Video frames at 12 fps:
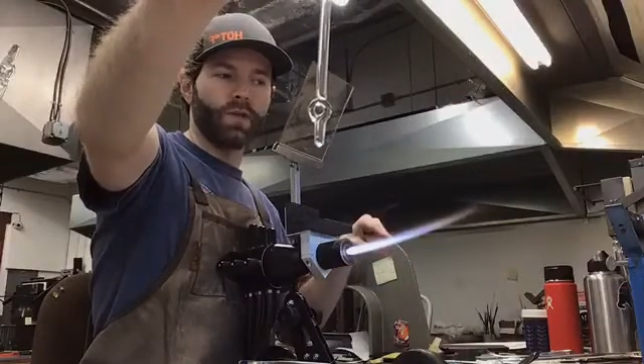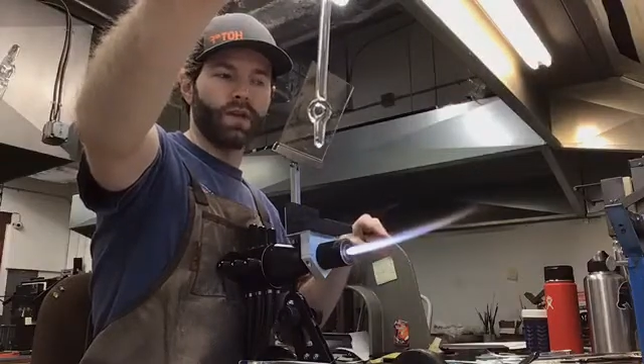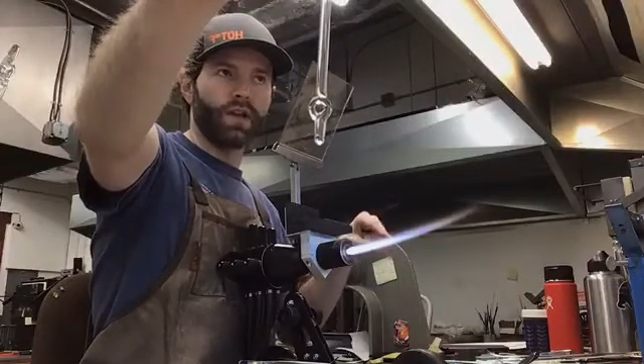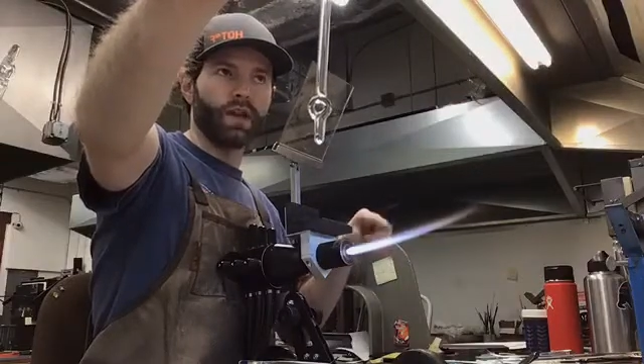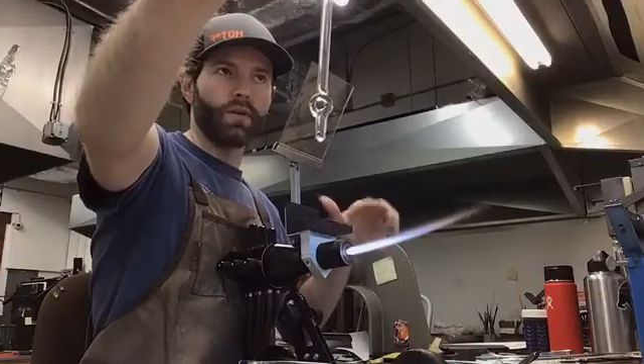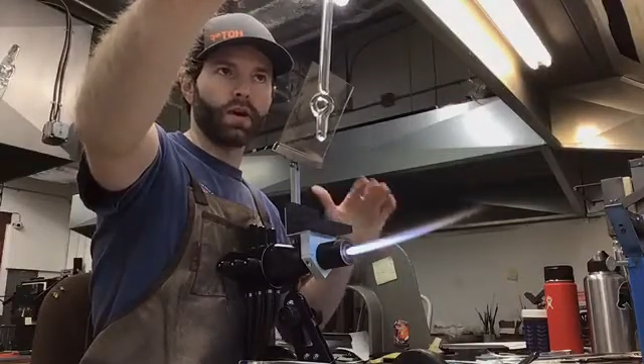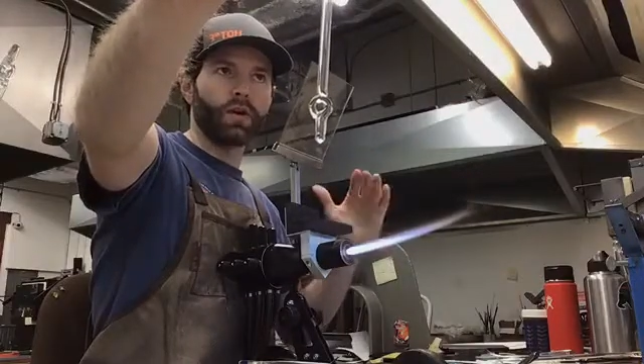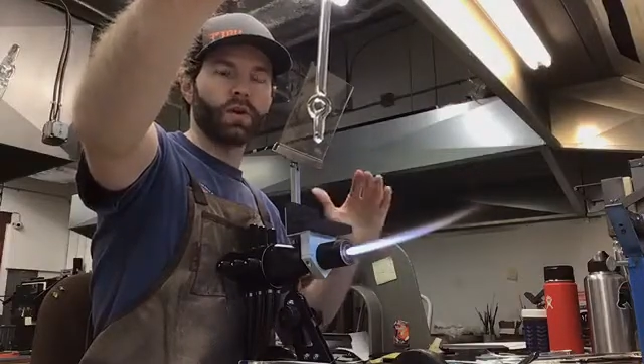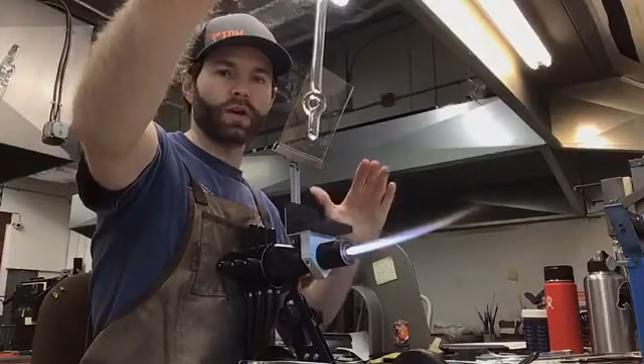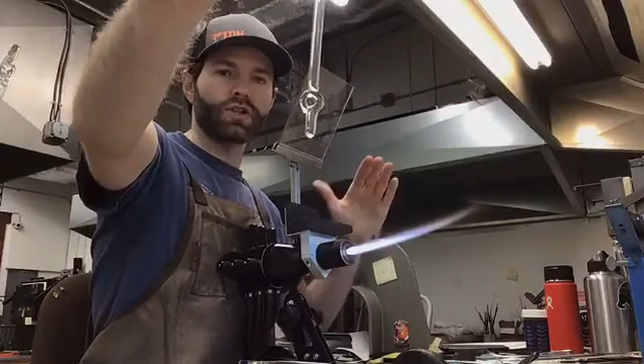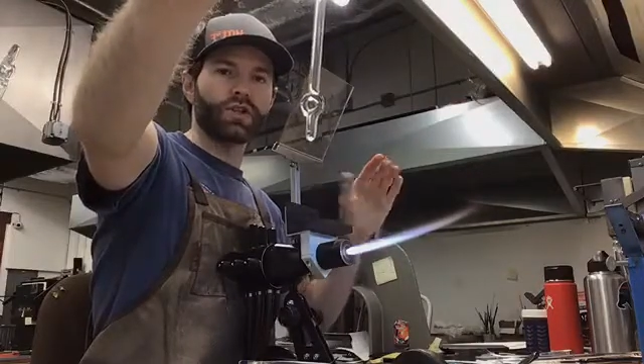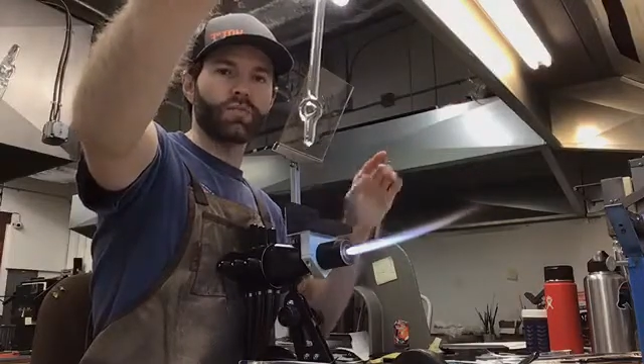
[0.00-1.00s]
And
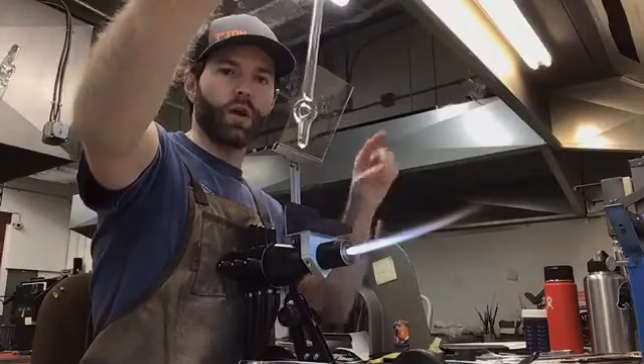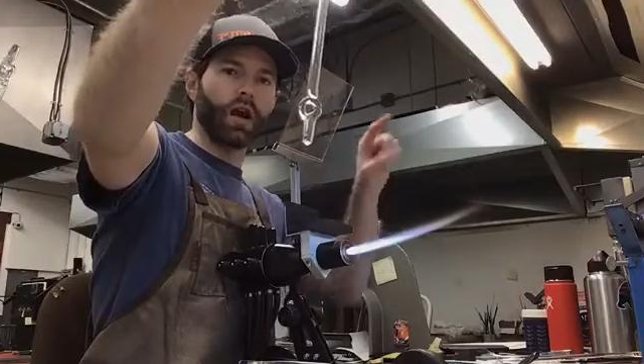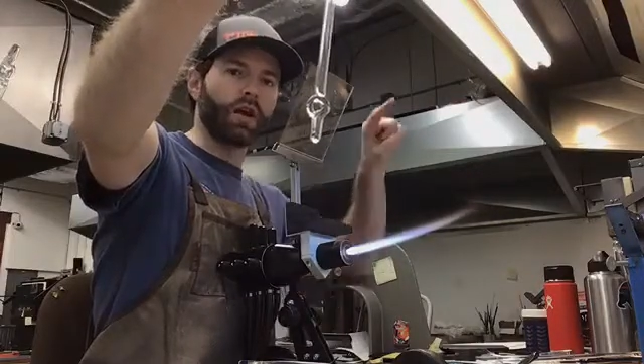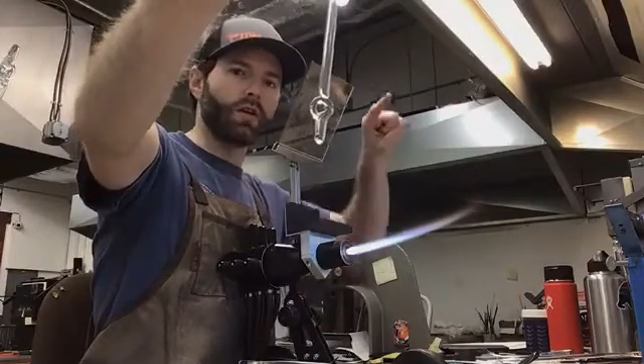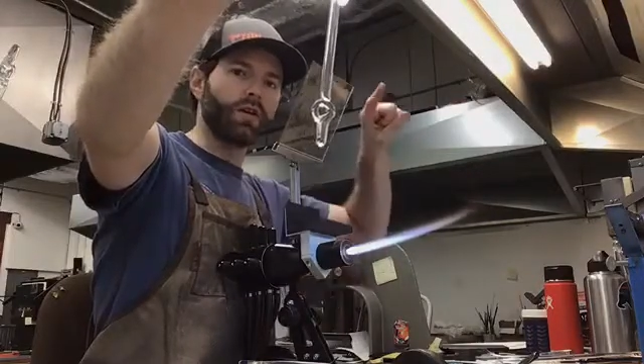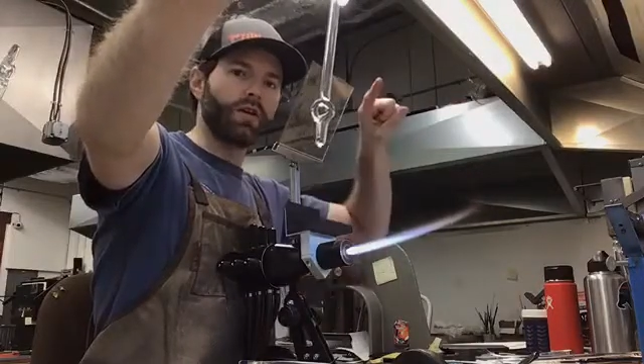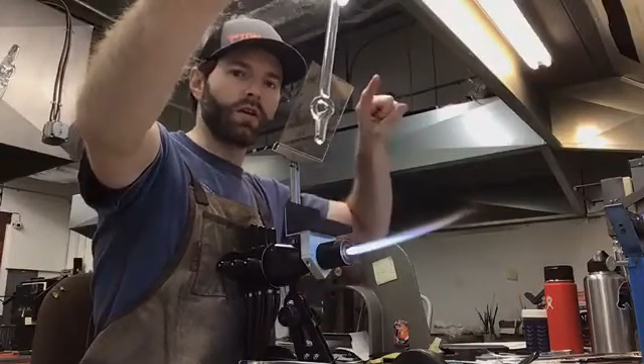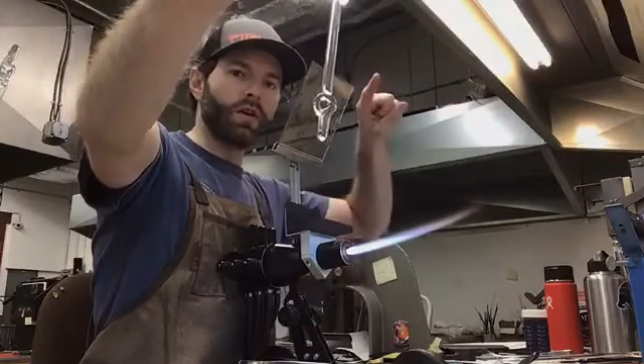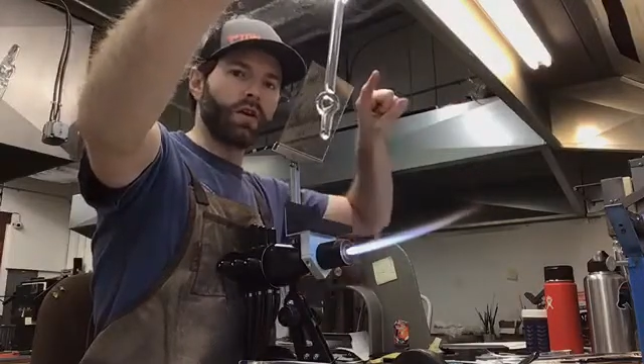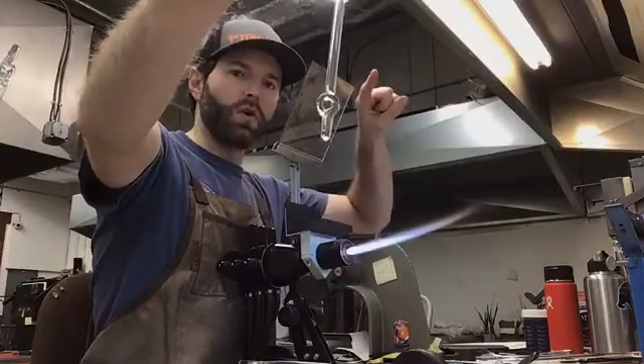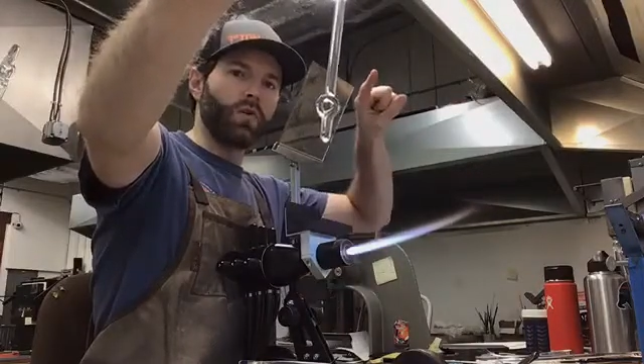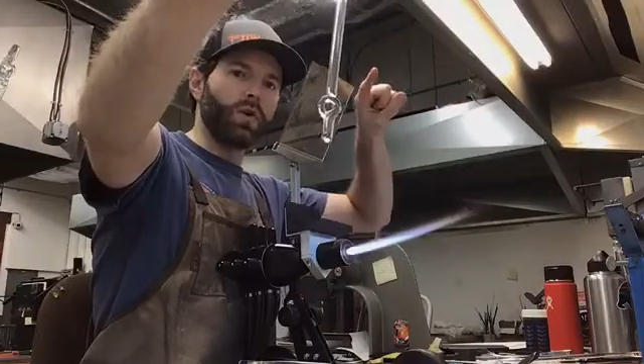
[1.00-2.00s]
when you think about a
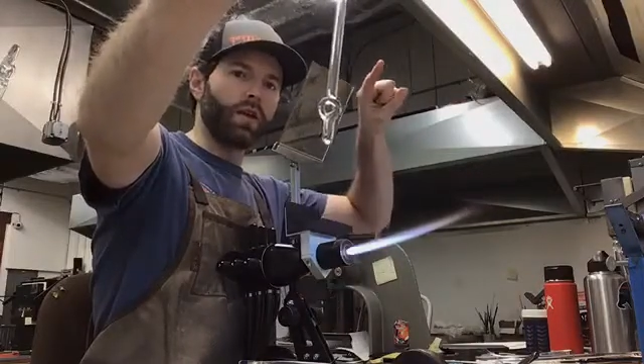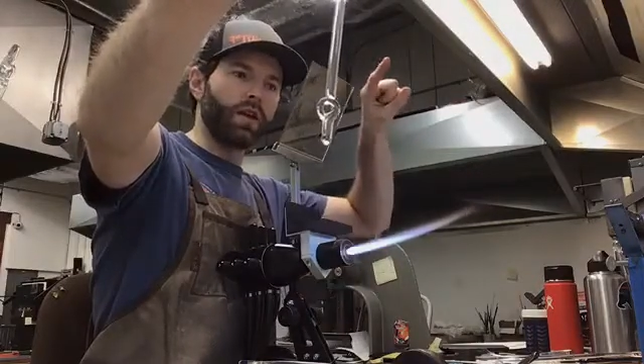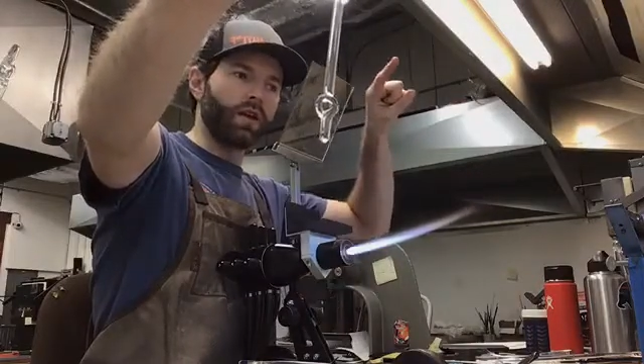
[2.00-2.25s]
question mark,